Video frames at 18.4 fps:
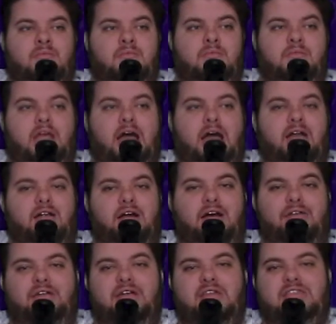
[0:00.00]
Yeah, I don't
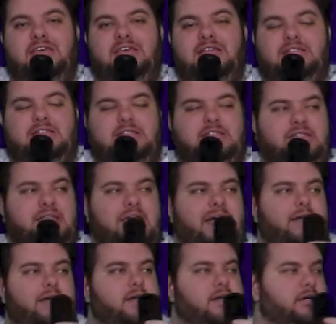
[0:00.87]
have anything else to
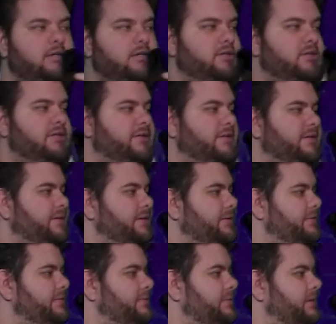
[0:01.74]
say,
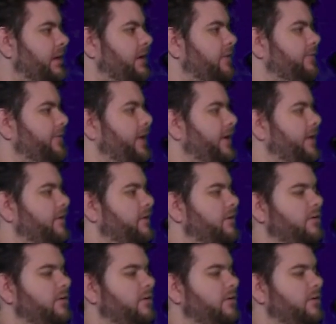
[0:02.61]
I don't think.